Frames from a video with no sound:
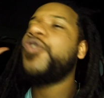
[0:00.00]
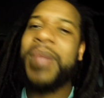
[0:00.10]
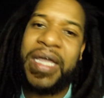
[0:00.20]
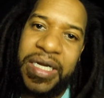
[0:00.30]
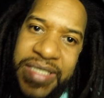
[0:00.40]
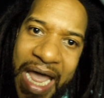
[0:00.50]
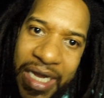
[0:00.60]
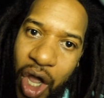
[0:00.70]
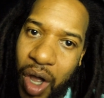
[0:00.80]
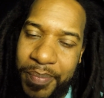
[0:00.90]
you're making a
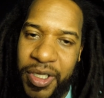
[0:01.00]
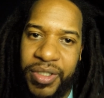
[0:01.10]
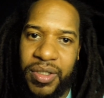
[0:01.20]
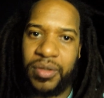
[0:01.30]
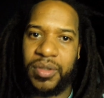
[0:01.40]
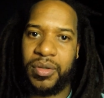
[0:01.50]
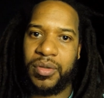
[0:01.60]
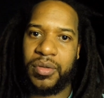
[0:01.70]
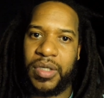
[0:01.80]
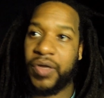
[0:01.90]
dollar or a million.
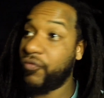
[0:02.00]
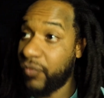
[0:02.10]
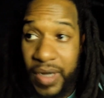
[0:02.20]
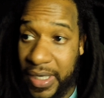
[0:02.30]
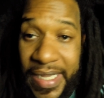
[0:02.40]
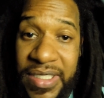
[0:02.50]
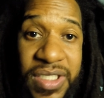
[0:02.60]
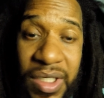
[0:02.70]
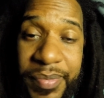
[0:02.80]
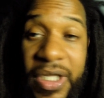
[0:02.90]
Atlanta's
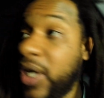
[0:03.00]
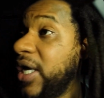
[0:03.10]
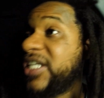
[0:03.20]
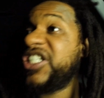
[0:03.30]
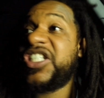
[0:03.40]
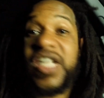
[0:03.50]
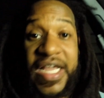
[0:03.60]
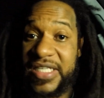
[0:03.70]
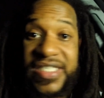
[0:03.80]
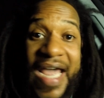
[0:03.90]
going to be
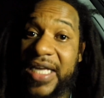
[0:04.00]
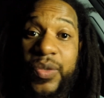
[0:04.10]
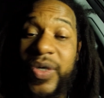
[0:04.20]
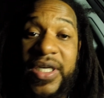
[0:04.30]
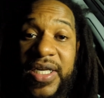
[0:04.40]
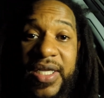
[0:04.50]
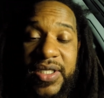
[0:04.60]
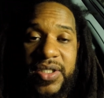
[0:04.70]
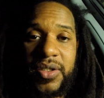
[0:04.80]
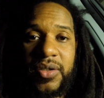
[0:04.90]
exactly what it
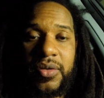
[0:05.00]
is.